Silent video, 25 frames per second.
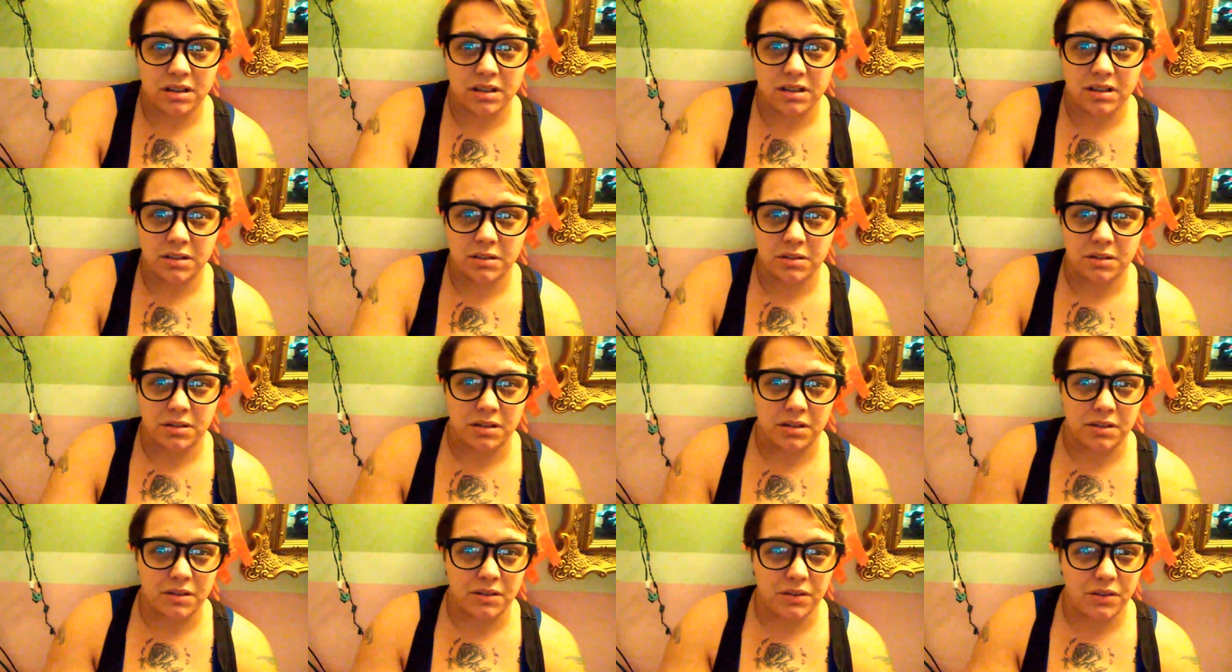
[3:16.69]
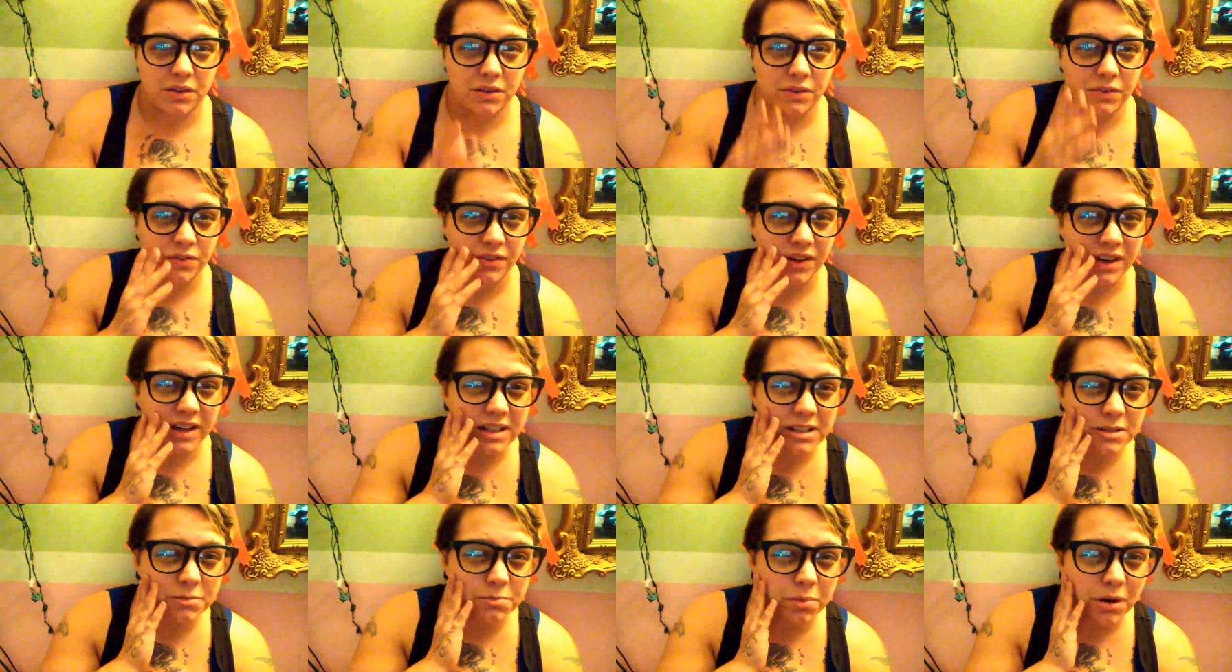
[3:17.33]
The
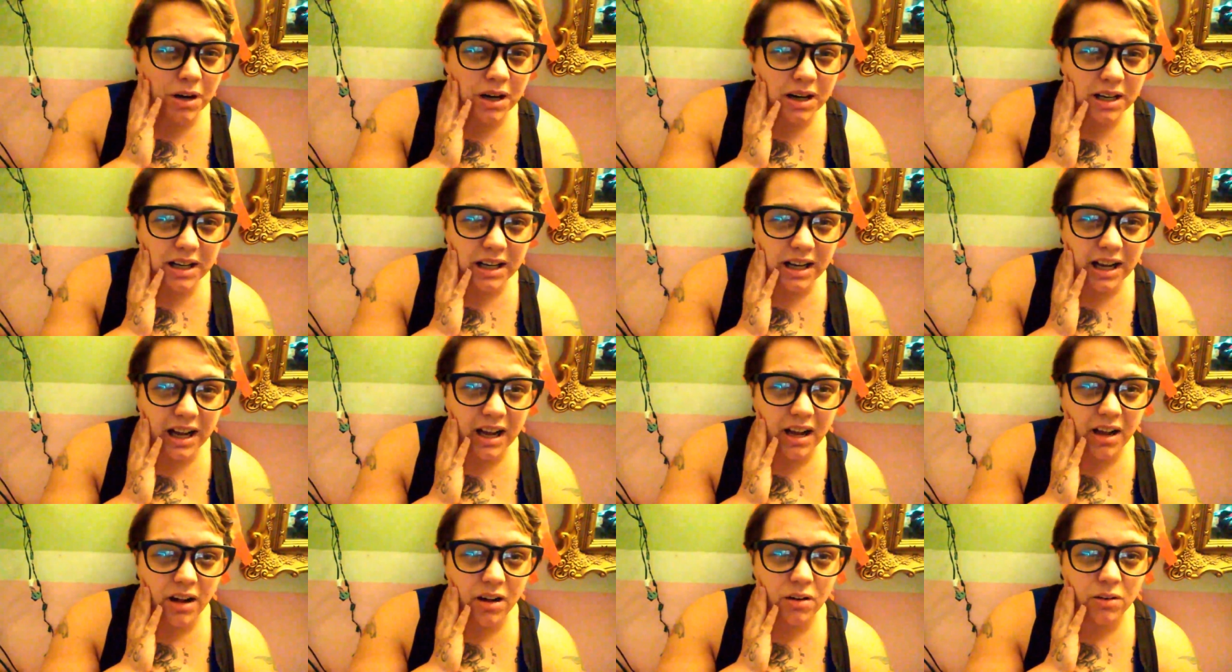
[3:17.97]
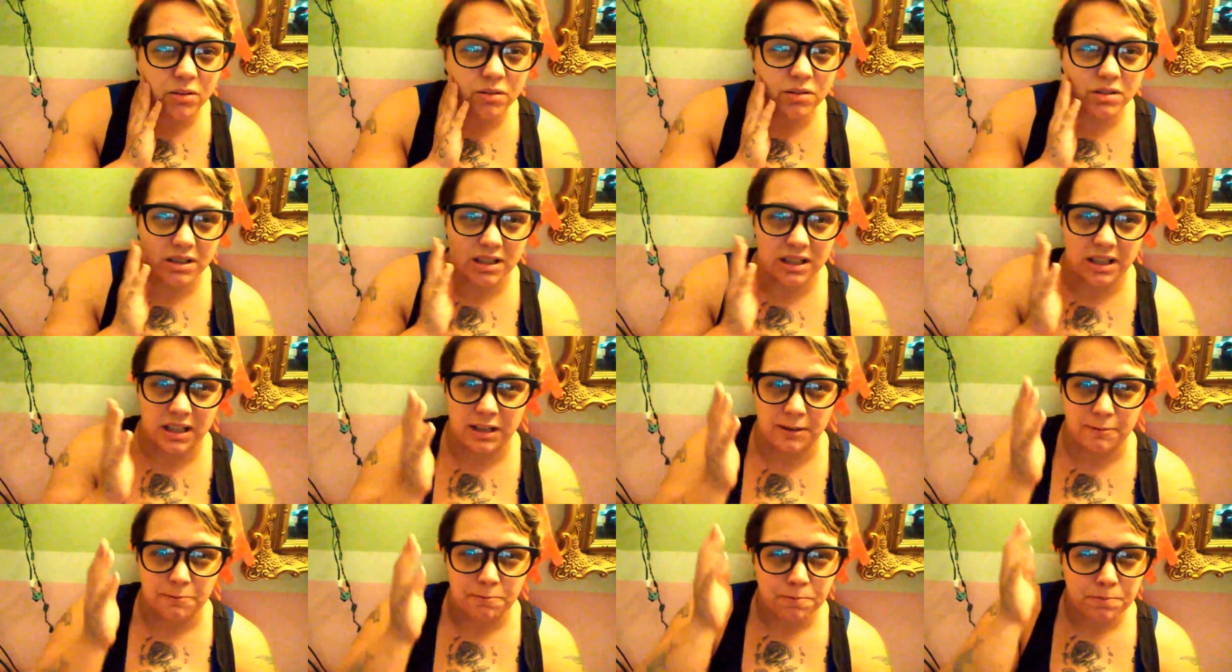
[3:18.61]
face breaking out,
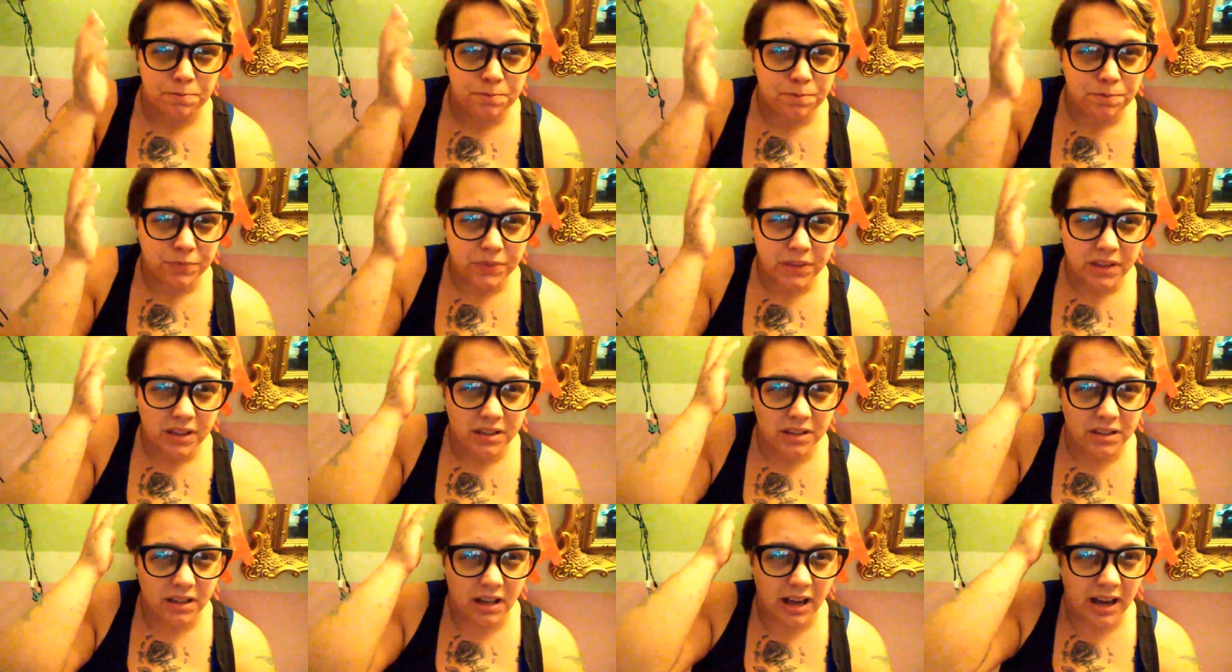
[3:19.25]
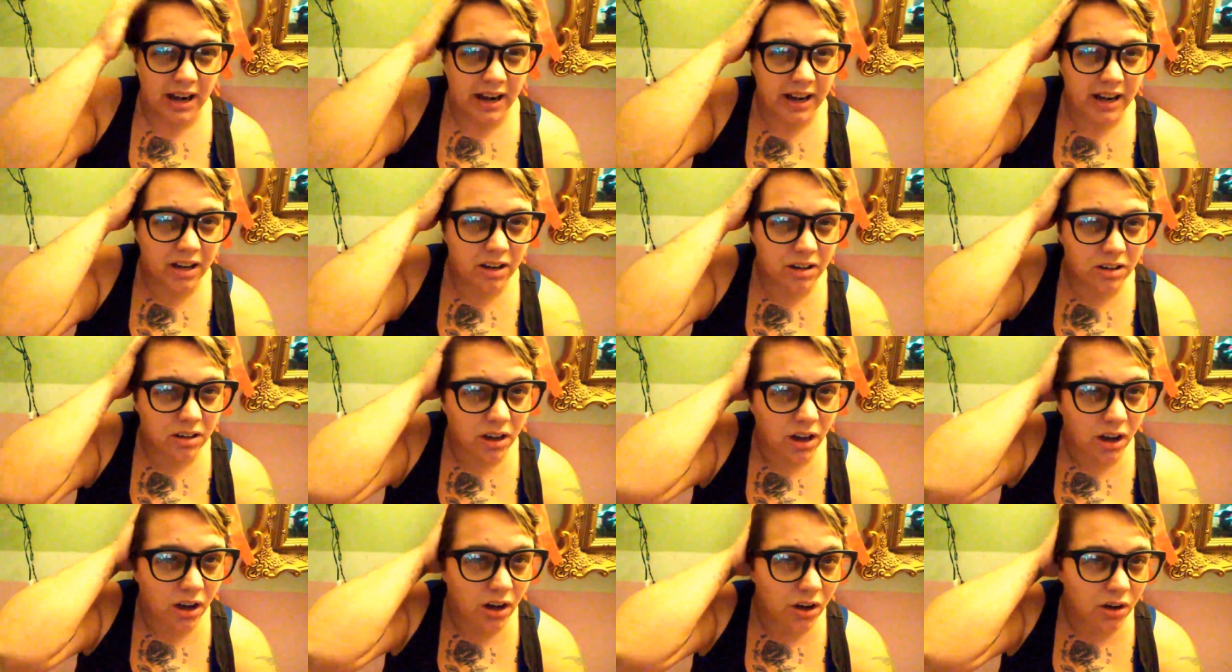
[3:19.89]
the hair
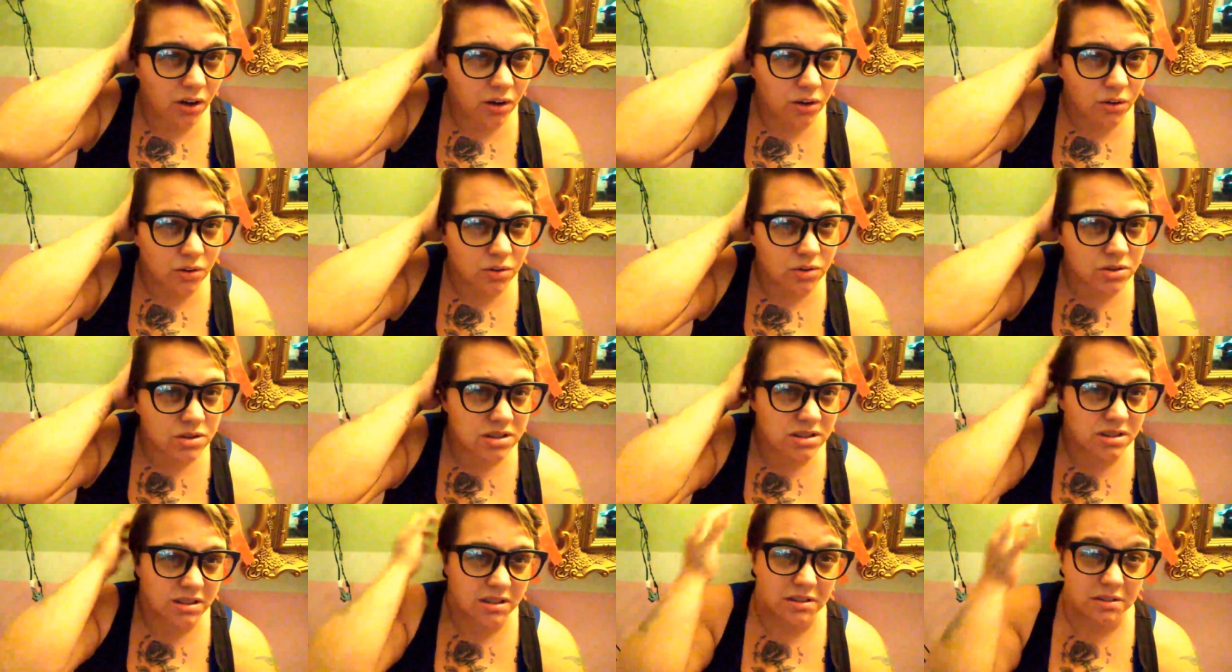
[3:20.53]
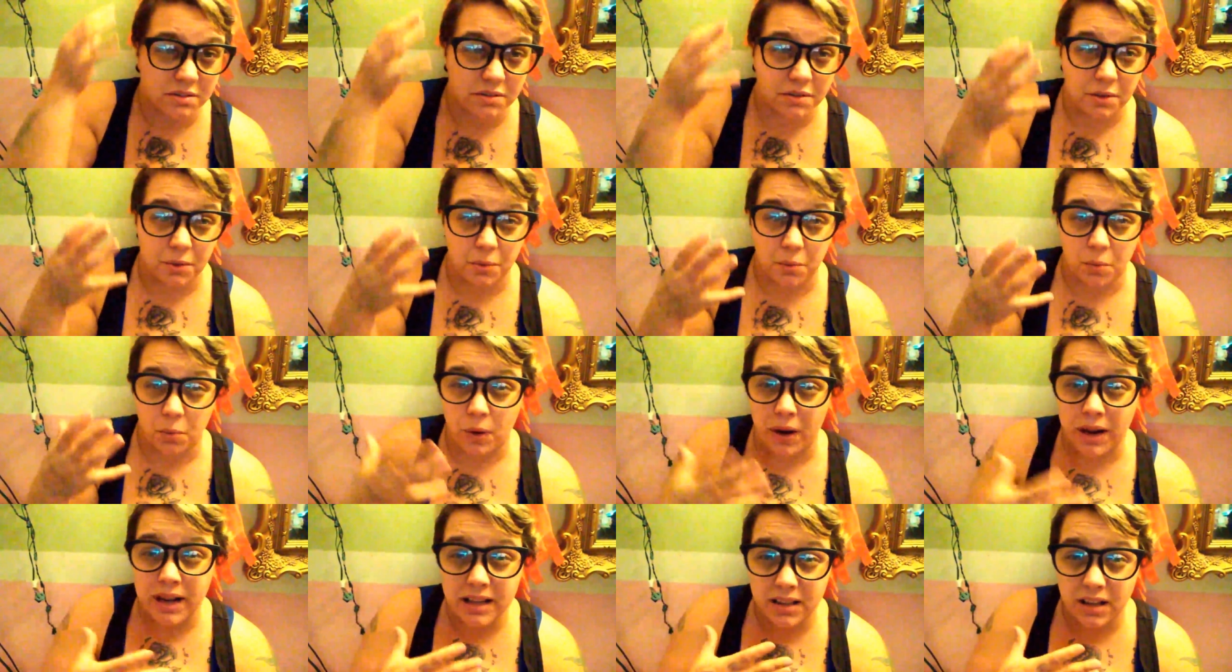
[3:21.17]
loss, the
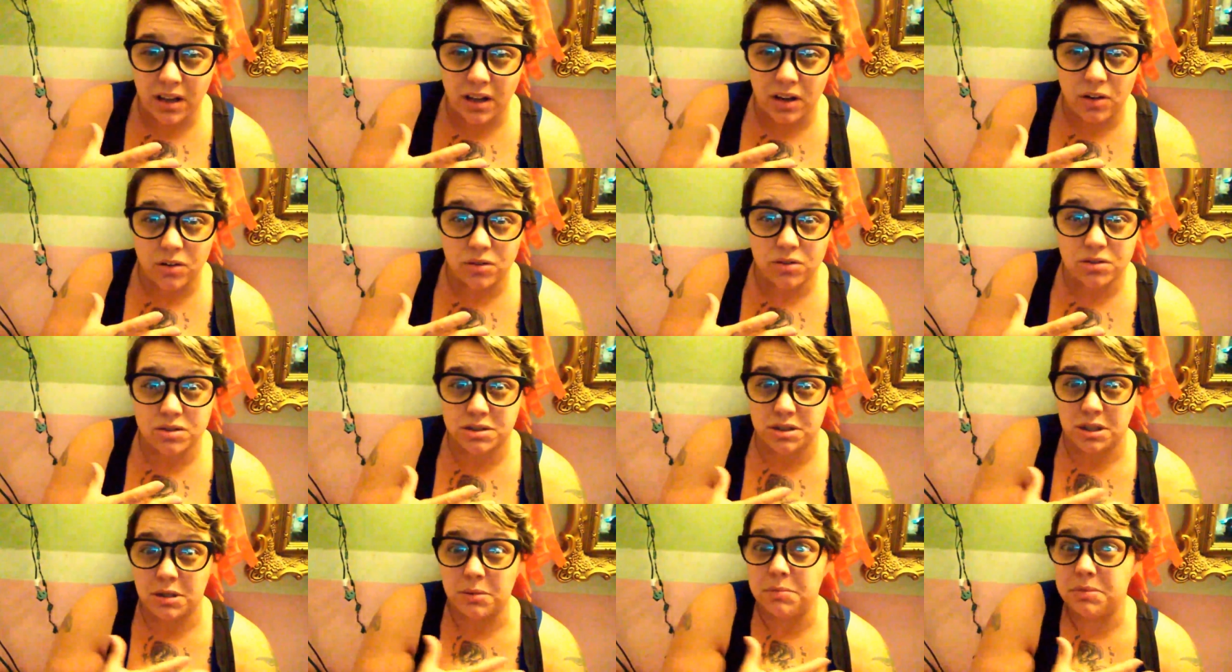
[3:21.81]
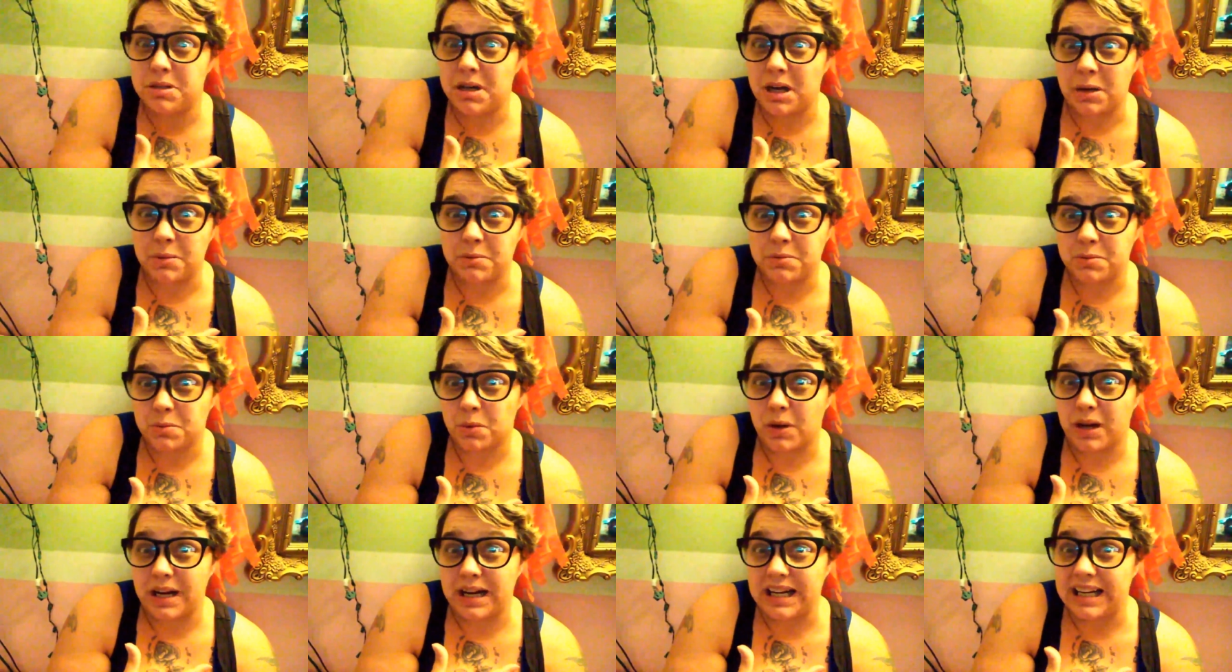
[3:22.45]
weight loss,
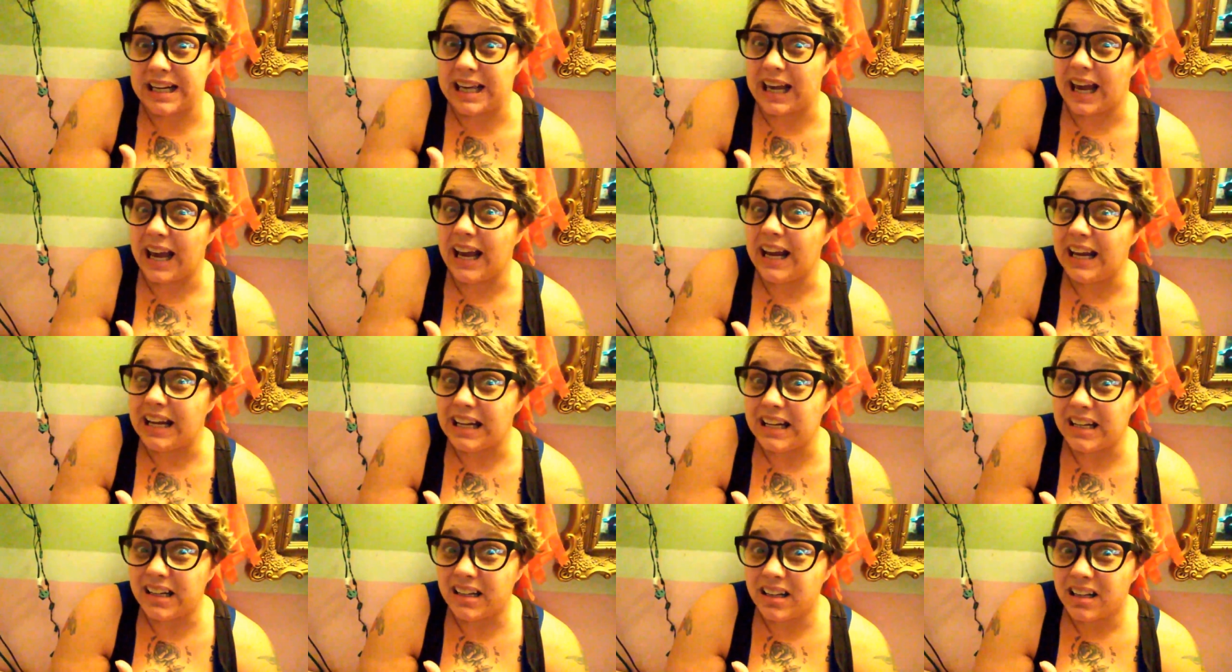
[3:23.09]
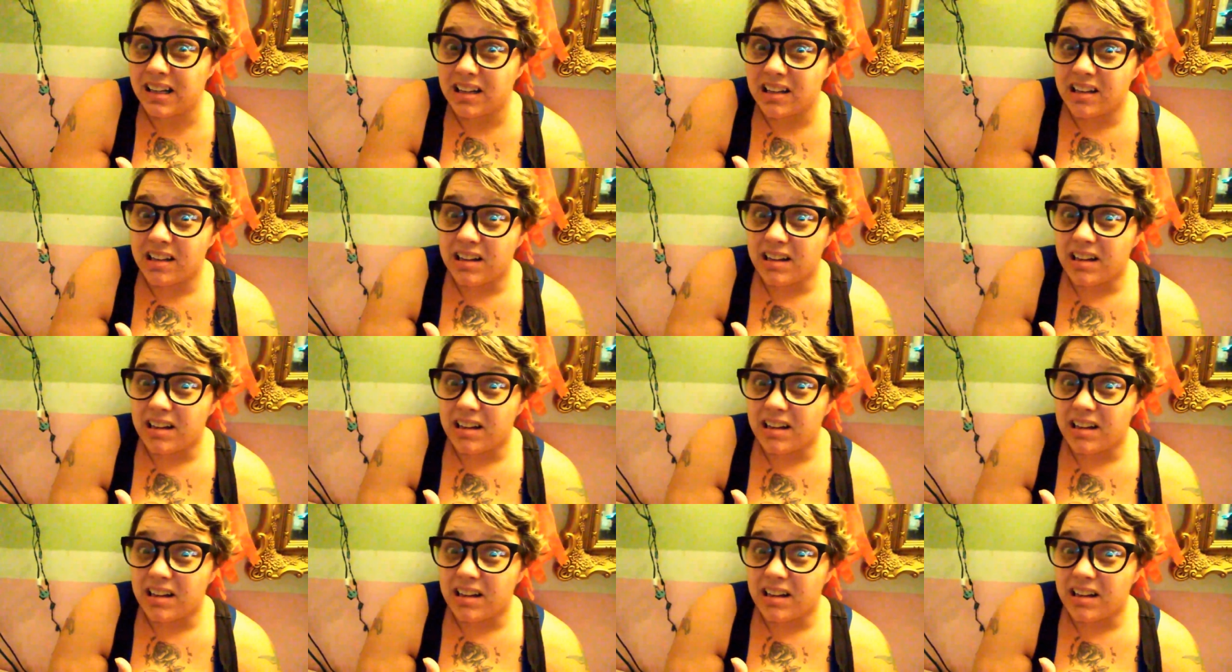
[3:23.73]
sometimes weight gain,